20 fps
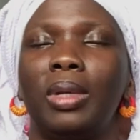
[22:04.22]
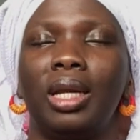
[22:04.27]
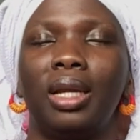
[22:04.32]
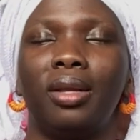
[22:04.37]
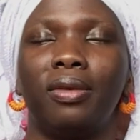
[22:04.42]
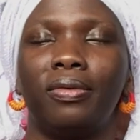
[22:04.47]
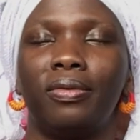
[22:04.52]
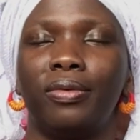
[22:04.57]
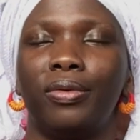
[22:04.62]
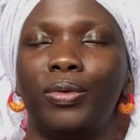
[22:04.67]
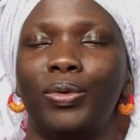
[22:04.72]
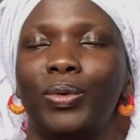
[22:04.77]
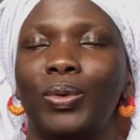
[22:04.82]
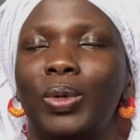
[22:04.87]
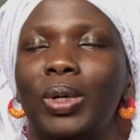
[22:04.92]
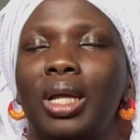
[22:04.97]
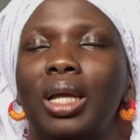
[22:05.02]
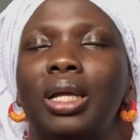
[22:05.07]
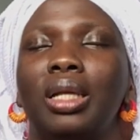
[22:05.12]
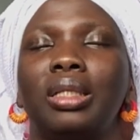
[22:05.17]
grateful.
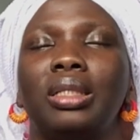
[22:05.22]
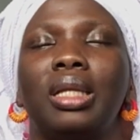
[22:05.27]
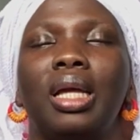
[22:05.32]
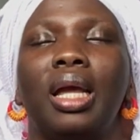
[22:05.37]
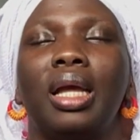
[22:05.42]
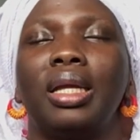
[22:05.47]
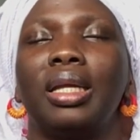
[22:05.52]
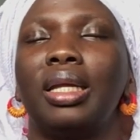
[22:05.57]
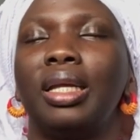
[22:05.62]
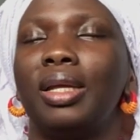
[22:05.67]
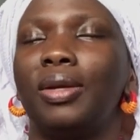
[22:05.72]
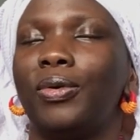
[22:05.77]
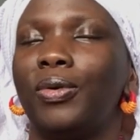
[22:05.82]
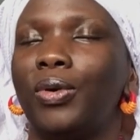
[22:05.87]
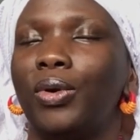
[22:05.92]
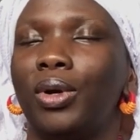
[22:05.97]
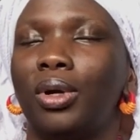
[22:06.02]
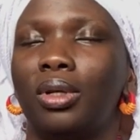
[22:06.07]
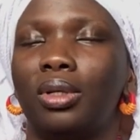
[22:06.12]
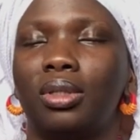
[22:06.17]
Thank you,
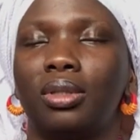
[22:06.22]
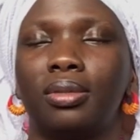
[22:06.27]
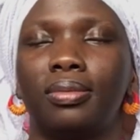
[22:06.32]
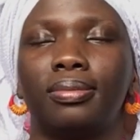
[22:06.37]
God.